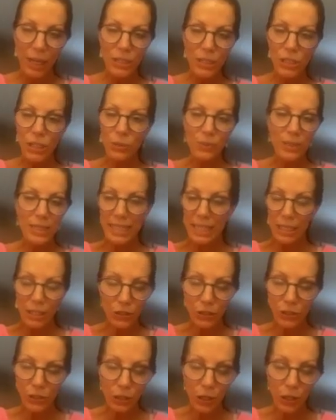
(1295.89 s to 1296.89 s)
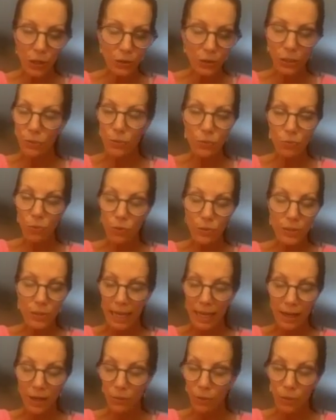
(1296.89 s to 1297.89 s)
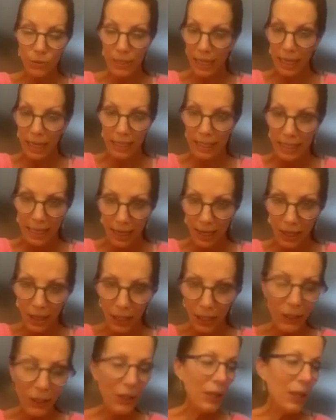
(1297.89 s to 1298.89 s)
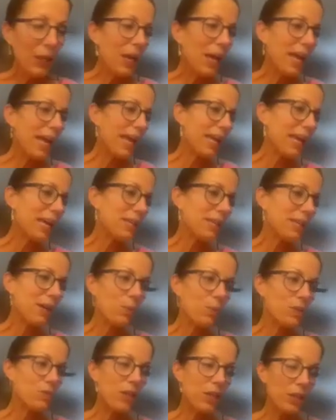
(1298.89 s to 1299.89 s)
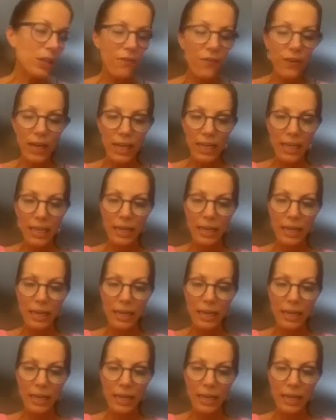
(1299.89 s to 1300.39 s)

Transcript: She was years ago. She was Rosanna Dana, and was very funny.